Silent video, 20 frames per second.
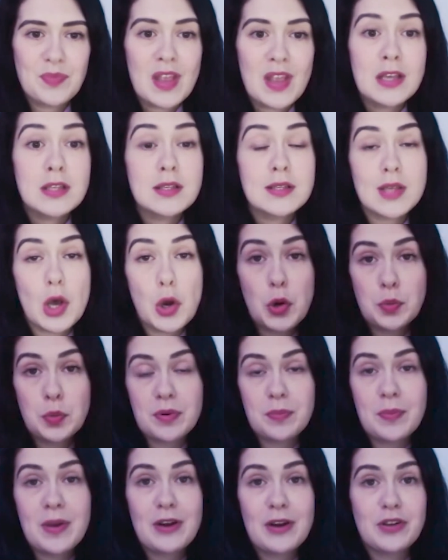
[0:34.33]
So
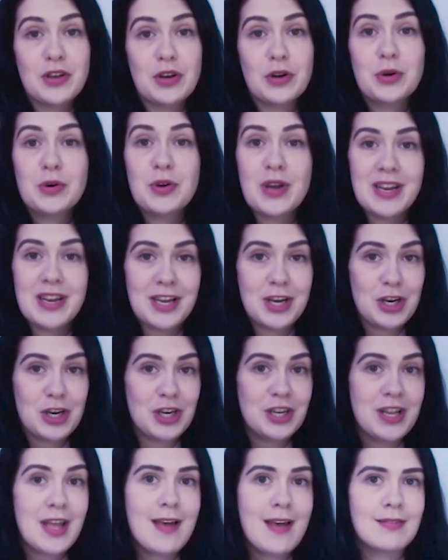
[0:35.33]
prepare your credit
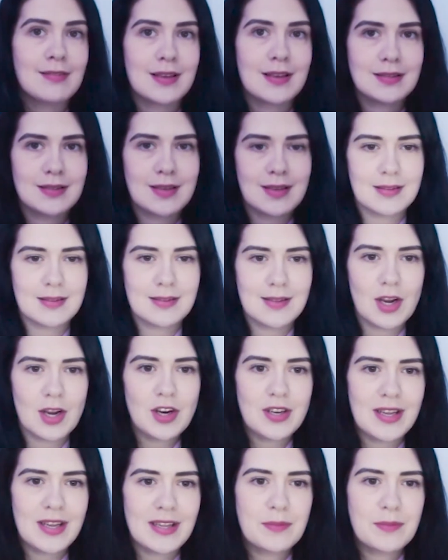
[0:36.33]
card and let's get started.